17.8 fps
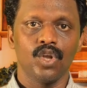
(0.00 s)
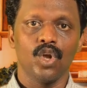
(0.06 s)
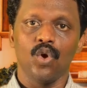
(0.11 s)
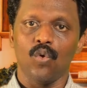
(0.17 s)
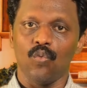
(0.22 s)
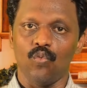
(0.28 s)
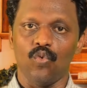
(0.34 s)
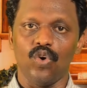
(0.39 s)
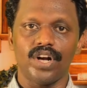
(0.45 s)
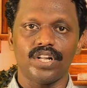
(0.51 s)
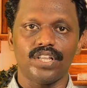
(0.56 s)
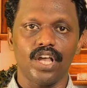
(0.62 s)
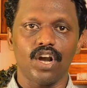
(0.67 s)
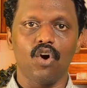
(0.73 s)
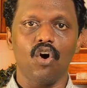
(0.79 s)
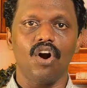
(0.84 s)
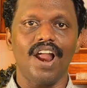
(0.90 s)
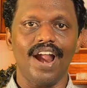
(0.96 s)
Where they
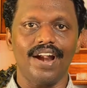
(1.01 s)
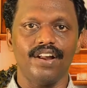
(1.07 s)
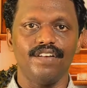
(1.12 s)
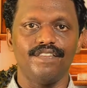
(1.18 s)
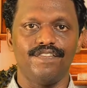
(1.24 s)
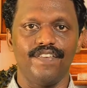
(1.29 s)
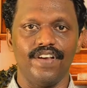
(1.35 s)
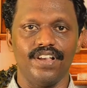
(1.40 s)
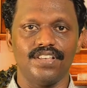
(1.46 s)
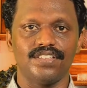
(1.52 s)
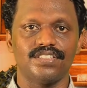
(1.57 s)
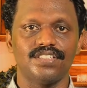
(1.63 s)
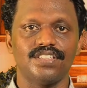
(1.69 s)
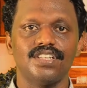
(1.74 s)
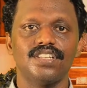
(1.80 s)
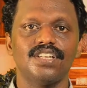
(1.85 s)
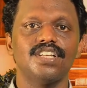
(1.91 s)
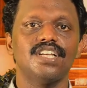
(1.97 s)
collide in phase,
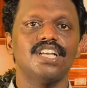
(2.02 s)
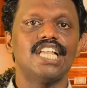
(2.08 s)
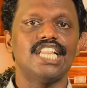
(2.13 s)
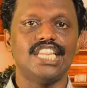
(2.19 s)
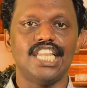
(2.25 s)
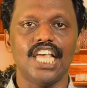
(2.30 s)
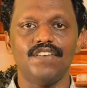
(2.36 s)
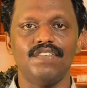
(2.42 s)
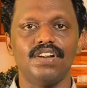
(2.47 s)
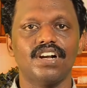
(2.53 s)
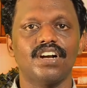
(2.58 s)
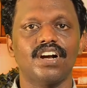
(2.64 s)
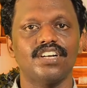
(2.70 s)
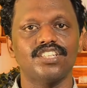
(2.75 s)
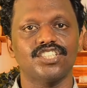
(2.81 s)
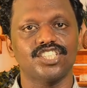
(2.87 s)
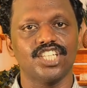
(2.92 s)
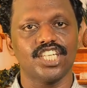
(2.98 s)
they will
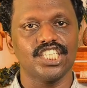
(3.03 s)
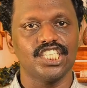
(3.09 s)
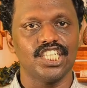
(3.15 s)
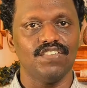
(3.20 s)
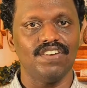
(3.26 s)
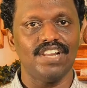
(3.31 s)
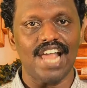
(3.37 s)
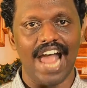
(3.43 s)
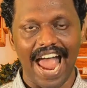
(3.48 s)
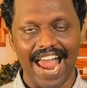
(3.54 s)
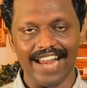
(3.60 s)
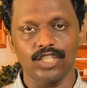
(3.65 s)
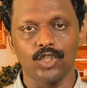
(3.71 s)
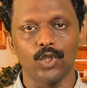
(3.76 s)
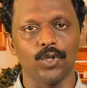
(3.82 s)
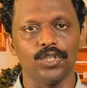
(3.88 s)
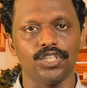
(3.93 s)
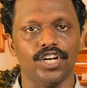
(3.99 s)
constructively act
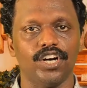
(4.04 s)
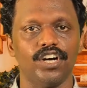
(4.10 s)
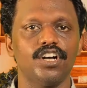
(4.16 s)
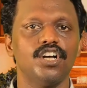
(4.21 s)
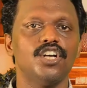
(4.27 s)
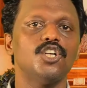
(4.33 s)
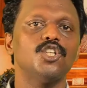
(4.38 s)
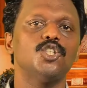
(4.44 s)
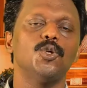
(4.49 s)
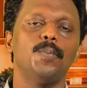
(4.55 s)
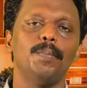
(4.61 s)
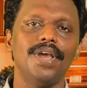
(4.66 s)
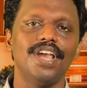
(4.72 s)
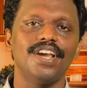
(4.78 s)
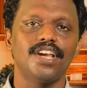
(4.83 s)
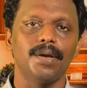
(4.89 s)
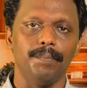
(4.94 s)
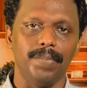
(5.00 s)
together to
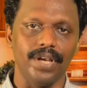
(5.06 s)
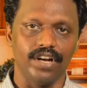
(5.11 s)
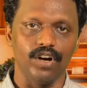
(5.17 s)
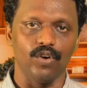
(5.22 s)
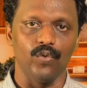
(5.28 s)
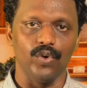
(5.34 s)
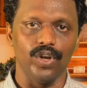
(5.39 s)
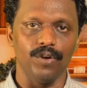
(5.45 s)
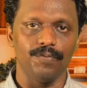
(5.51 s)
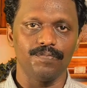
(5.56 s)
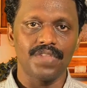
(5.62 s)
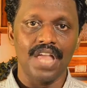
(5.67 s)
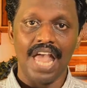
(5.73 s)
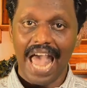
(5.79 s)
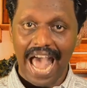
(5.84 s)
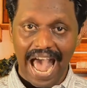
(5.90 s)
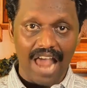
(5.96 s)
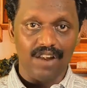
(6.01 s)
make a bigger wave,
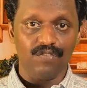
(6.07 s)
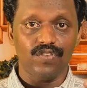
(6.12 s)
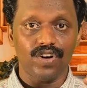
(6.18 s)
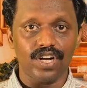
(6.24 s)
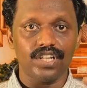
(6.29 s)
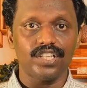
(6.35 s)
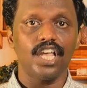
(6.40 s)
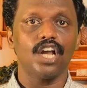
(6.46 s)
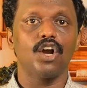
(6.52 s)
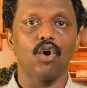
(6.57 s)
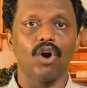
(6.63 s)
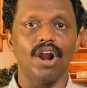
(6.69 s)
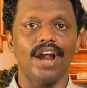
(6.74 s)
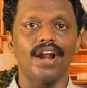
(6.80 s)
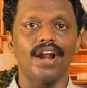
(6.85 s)
and where they collide